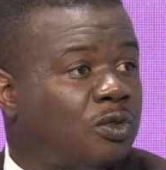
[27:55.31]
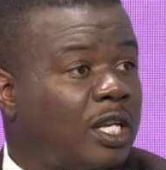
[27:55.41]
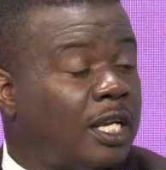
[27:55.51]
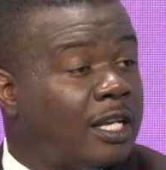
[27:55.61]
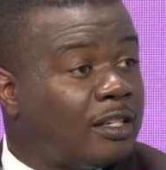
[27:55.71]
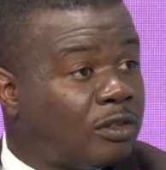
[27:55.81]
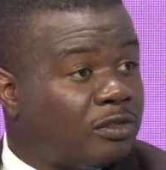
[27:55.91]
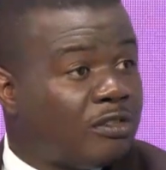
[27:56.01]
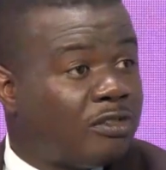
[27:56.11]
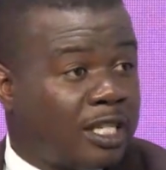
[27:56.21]
increase of
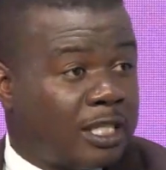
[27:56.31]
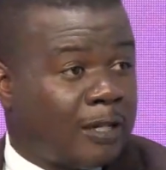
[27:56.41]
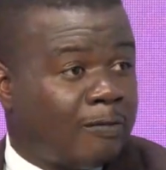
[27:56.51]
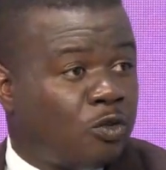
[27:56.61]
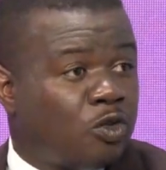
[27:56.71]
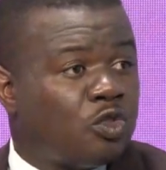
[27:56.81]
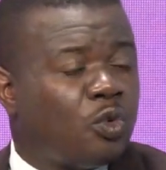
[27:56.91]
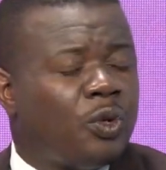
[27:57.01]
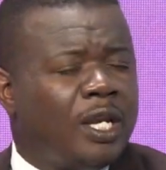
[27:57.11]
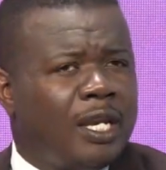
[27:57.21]
infection. So
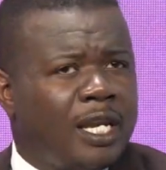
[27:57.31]
we need